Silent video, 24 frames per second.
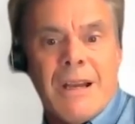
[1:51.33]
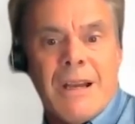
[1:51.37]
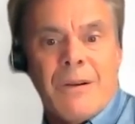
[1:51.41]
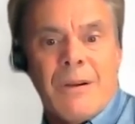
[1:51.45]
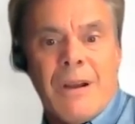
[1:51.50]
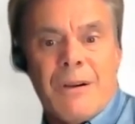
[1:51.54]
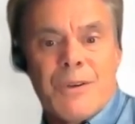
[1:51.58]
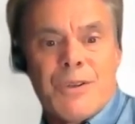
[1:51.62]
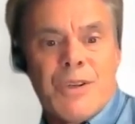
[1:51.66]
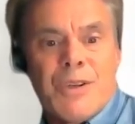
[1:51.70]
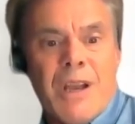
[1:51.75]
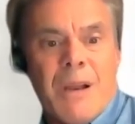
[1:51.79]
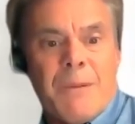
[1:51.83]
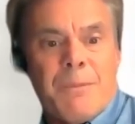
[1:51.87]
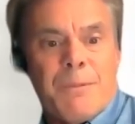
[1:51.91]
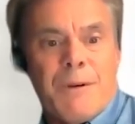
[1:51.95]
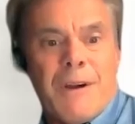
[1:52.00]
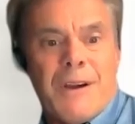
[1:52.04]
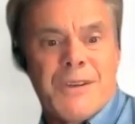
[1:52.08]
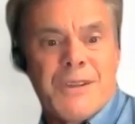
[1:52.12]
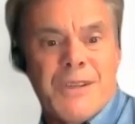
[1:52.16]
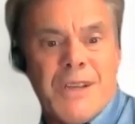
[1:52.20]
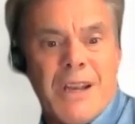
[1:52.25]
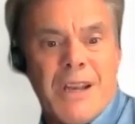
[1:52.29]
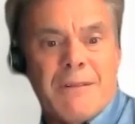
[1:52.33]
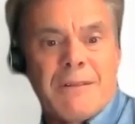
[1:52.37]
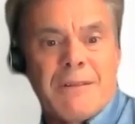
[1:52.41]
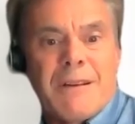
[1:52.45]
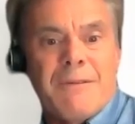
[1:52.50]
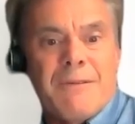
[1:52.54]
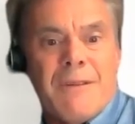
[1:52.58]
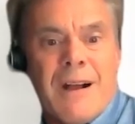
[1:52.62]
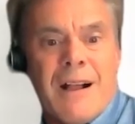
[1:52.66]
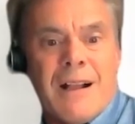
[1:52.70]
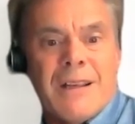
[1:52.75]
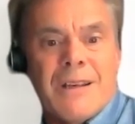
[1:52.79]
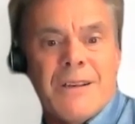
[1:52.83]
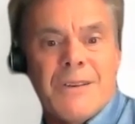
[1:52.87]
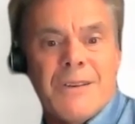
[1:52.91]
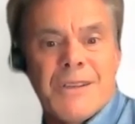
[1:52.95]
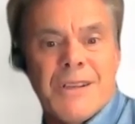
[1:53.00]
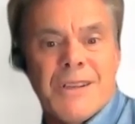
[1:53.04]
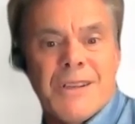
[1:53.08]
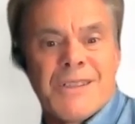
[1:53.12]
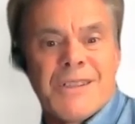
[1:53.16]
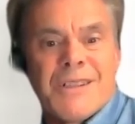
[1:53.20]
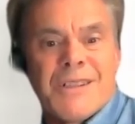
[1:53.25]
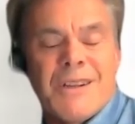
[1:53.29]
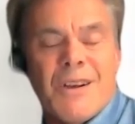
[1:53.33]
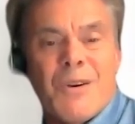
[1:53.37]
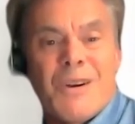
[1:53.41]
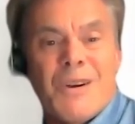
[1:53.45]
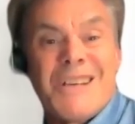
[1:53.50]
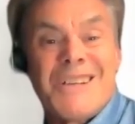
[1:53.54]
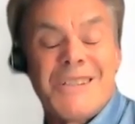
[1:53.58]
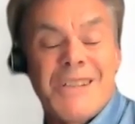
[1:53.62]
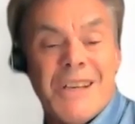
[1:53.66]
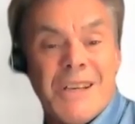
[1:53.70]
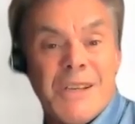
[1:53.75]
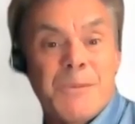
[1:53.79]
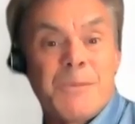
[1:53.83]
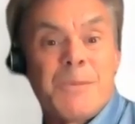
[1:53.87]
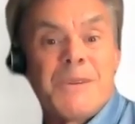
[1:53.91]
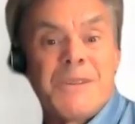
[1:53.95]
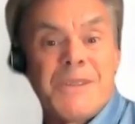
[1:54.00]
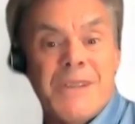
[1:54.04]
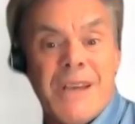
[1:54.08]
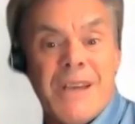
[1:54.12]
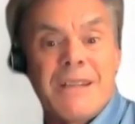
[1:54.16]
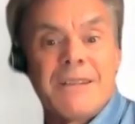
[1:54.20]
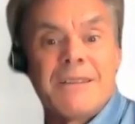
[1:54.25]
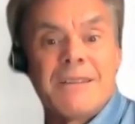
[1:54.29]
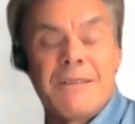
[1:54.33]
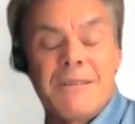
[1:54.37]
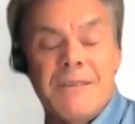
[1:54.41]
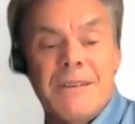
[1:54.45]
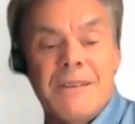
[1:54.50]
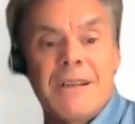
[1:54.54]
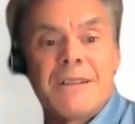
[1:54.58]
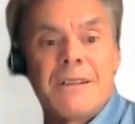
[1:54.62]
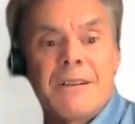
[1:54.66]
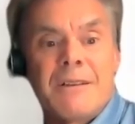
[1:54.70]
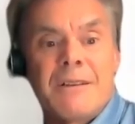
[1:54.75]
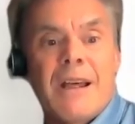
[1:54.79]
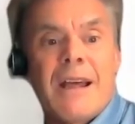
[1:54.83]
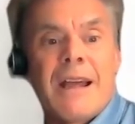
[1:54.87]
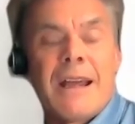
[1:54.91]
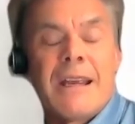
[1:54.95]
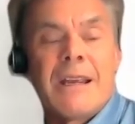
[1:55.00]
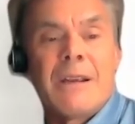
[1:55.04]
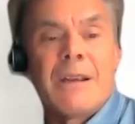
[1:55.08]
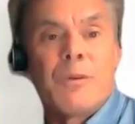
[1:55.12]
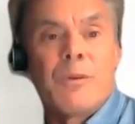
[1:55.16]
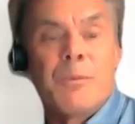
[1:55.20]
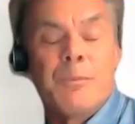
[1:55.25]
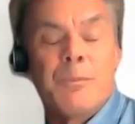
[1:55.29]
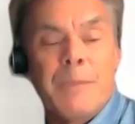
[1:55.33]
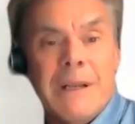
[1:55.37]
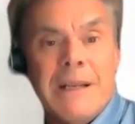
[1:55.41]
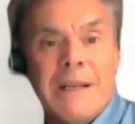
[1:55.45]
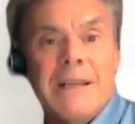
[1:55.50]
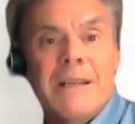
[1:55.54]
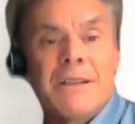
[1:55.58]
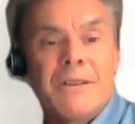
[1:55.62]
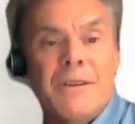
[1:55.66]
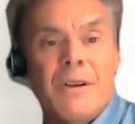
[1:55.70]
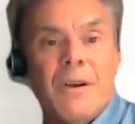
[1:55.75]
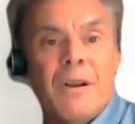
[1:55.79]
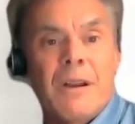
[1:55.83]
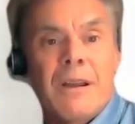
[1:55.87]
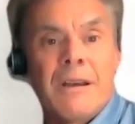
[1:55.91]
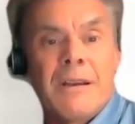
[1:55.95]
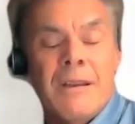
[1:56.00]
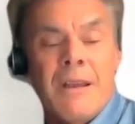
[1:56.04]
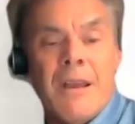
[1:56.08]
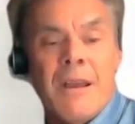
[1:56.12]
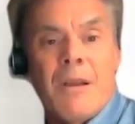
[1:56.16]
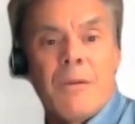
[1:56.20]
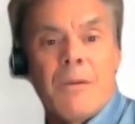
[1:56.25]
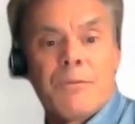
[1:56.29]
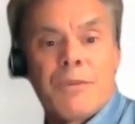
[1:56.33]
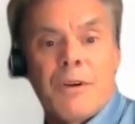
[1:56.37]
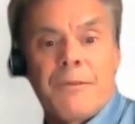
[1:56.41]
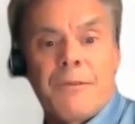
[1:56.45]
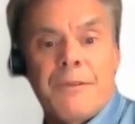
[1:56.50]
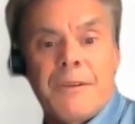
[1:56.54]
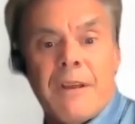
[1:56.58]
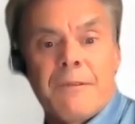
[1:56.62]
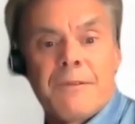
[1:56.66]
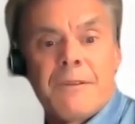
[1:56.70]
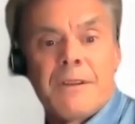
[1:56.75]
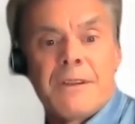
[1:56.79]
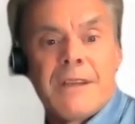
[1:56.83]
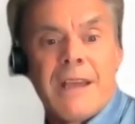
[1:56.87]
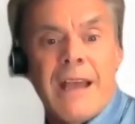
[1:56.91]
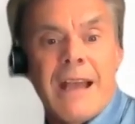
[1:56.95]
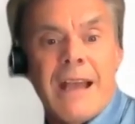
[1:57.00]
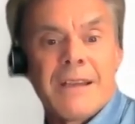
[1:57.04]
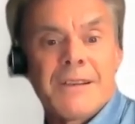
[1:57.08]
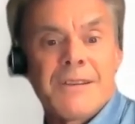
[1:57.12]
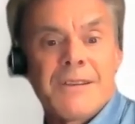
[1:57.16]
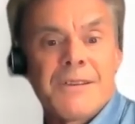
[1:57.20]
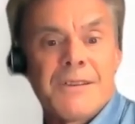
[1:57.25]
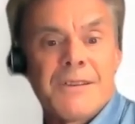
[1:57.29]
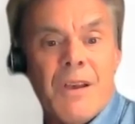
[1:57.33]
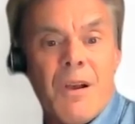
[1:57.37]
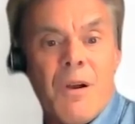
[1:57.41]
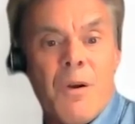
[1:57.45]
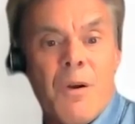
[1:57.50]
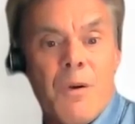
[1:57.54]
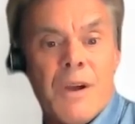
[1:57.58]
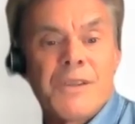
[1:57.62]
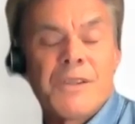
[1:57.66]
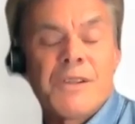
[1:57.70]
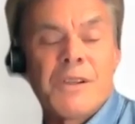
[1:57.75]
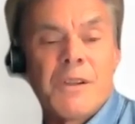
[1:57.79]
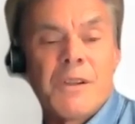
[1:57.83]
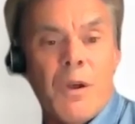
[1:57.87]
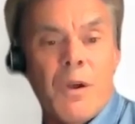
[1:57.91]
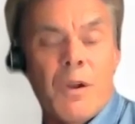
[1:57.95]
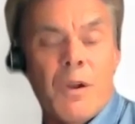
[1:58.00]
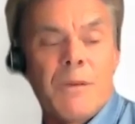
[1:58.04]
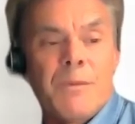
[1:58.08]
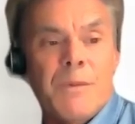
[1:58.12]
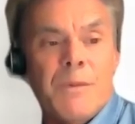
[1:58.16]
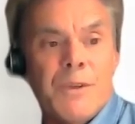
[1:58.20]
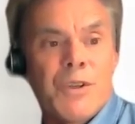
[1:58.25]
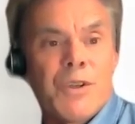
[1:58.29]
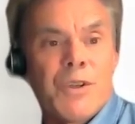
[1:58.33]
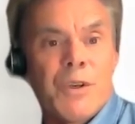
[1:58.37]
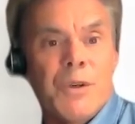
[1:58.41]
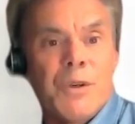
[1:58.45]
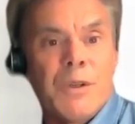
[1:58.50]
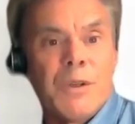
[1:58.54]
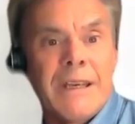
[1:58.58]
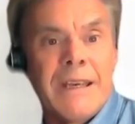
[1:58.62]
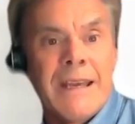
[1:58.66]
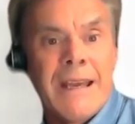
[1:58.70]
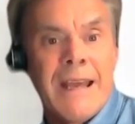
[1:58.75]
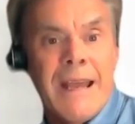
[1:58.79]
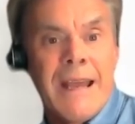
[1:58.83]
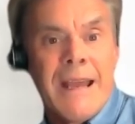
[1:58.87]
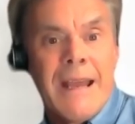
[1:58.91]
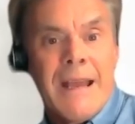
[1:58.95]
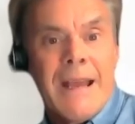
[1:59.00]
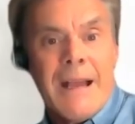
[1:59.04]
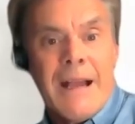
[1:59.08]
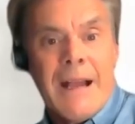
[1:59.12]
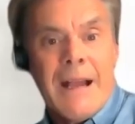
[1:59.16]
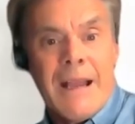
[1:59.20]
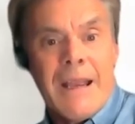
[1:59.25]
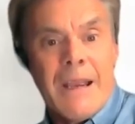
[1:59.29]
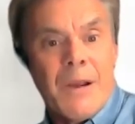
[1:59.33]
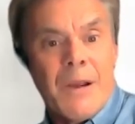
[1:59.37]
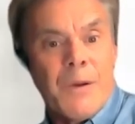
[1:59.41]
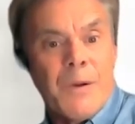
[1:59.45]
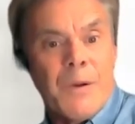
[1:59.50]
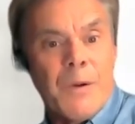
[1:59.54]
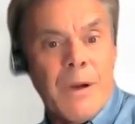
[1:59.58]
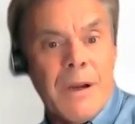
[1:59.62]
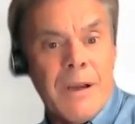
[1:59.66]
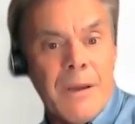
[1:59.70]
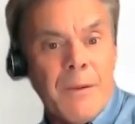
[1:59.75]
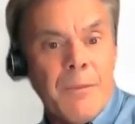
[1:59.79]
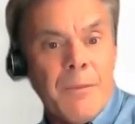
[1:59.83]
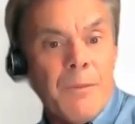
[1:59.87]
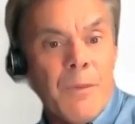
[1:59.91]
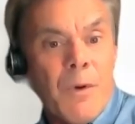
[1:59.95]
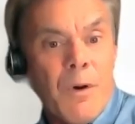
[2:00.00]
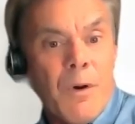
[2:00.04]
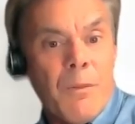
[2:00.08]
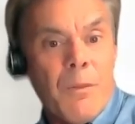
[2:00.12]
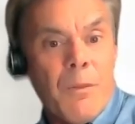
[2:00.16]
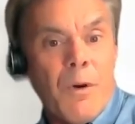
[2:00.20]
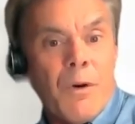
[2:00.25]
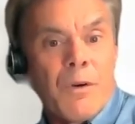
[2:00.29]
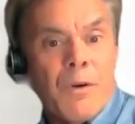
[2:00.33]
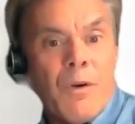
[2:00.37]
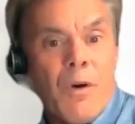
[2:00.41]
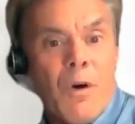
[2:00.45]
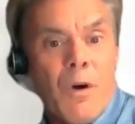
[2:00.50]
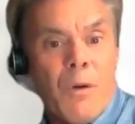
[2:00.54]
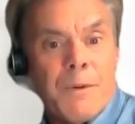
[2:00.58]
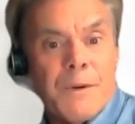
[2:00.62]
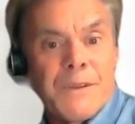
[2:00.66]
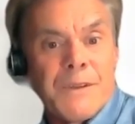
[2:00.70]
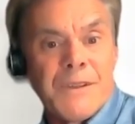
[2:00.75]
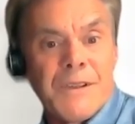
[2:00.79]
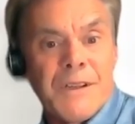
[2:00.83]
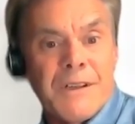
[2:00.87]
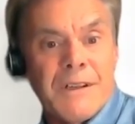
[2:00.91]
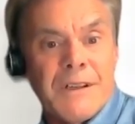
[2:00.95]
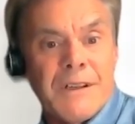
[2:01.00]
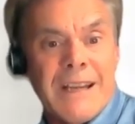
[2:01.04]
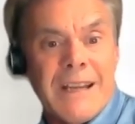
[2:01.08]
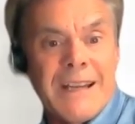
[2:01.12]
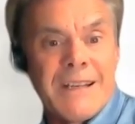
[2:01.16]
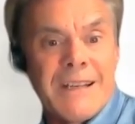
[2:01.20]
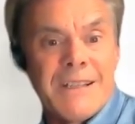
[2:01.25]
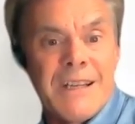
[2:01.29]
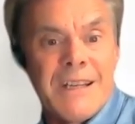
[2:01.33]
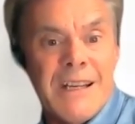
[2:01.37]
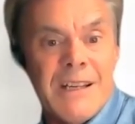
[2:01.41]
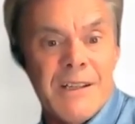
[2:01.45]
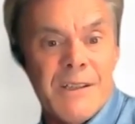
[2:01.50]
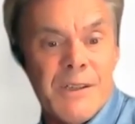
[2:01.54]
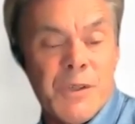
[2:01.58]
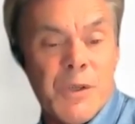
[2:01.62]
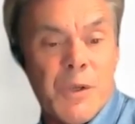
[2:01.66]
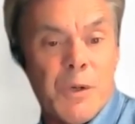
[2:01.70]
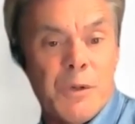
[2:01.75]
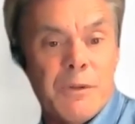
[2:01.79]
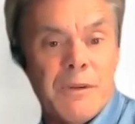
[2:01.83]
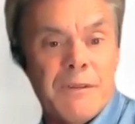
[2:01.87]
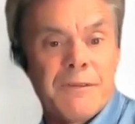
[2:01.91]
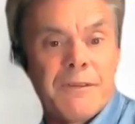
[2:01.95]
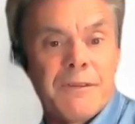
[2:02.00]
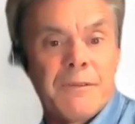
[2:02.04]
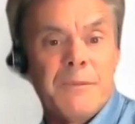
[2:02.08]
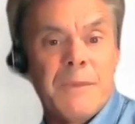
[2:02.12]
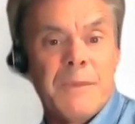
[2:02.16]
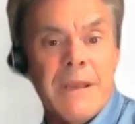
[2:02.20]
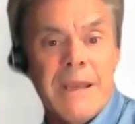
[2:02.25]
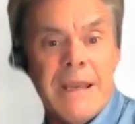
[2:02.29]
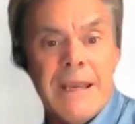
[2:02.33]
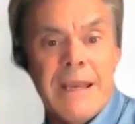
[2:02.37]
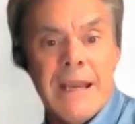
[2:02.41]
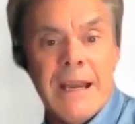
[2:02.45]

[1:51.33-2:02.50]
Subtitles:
Our share price currently values us at only 6% of the underlying $1 billion profit after tax. So slowly but surely, more and more corporates are getting to hear the story from me,